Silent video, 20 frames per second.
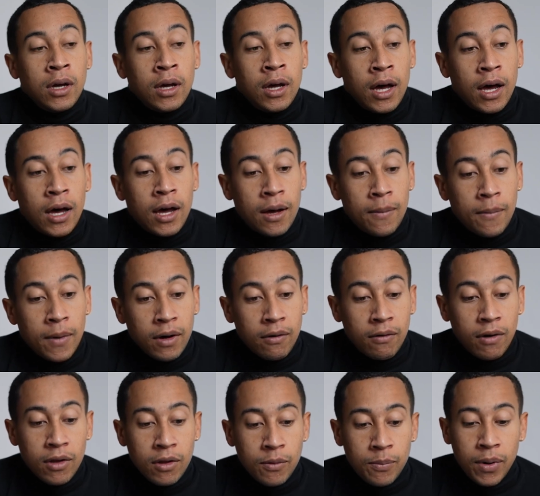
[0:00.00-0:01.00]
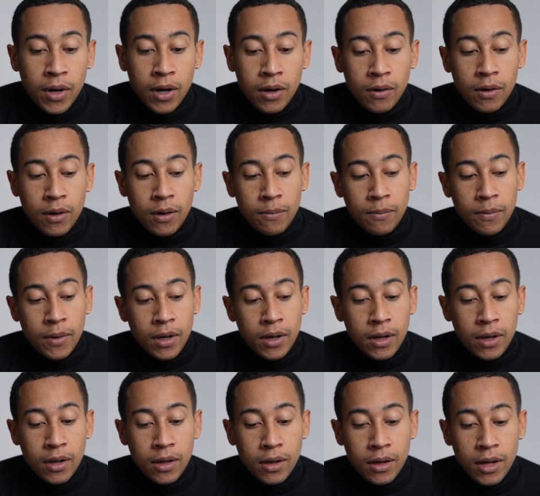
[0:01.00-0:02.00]
I wrote the poem
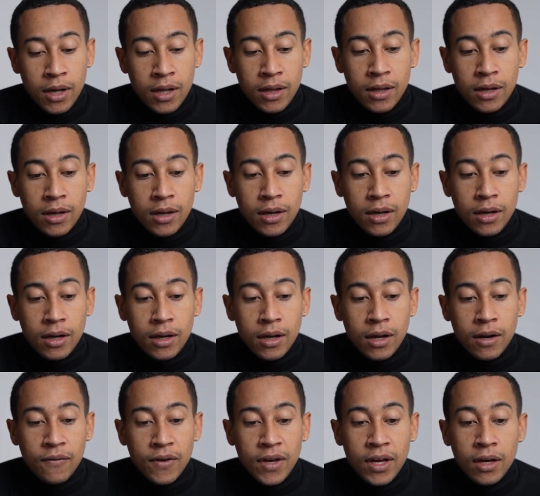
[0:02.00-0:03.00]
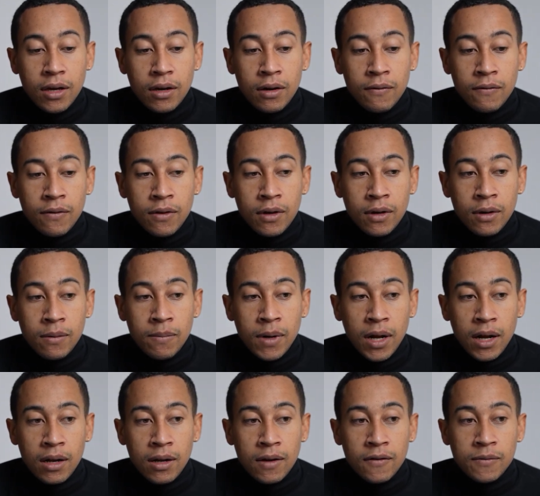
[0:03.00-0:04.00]
in the kind of heat of the
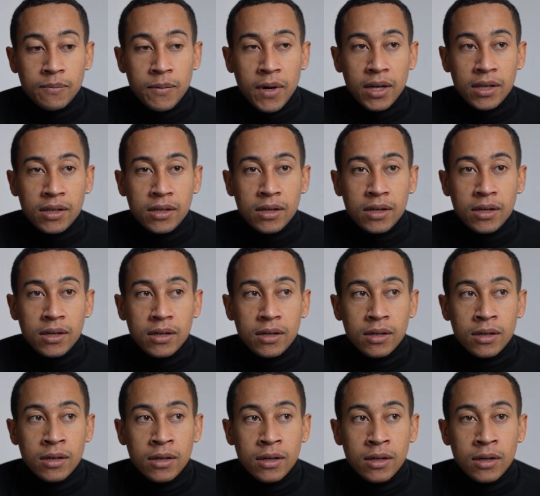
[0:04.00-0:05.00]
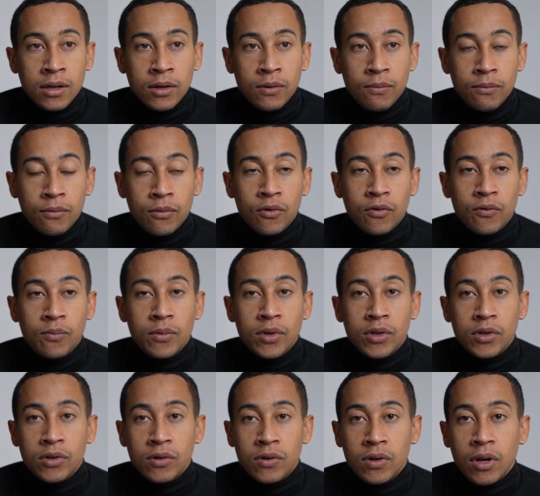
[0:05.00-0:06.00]
Black Lives Matter movement
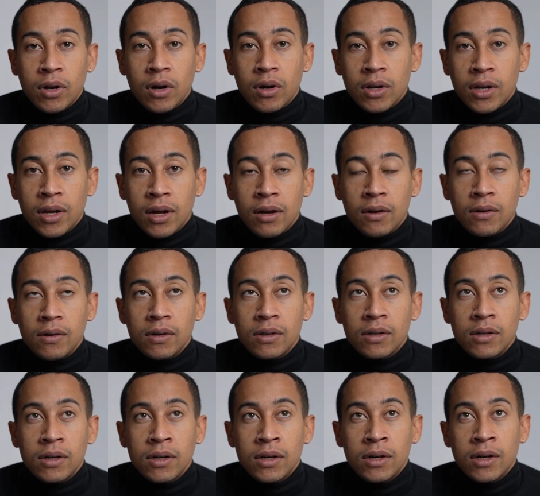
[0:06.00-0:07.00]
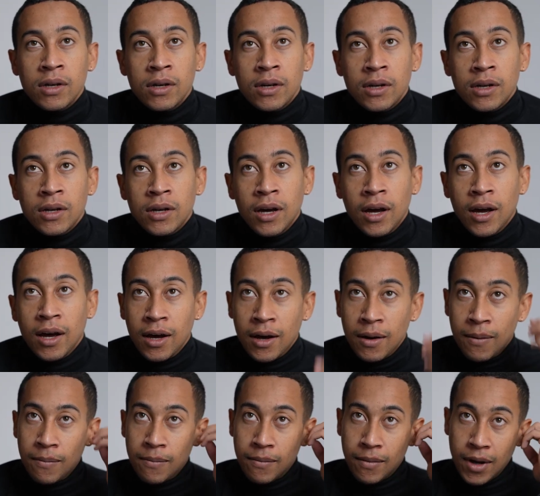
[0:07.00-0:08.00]
during lockdown.
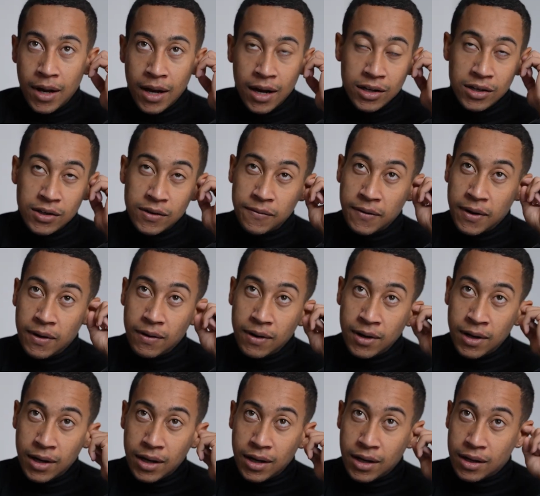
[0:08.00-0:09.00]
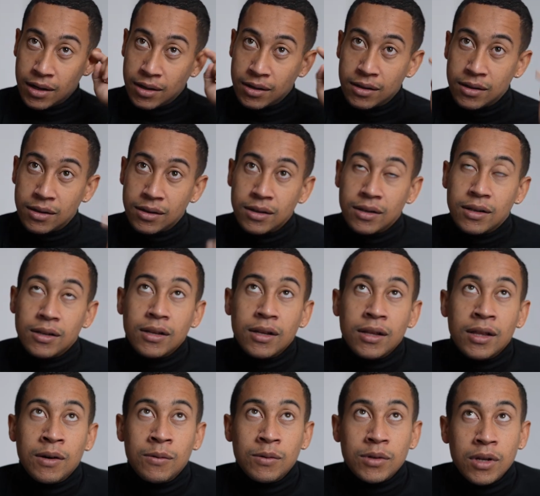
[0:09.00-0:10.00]
And I just felt like
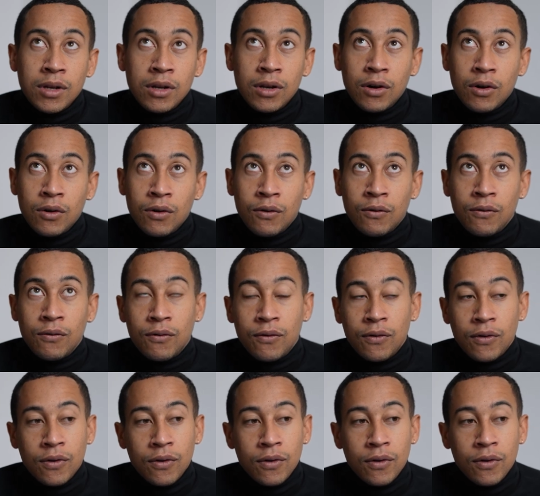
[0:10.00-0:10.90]
there was a lot of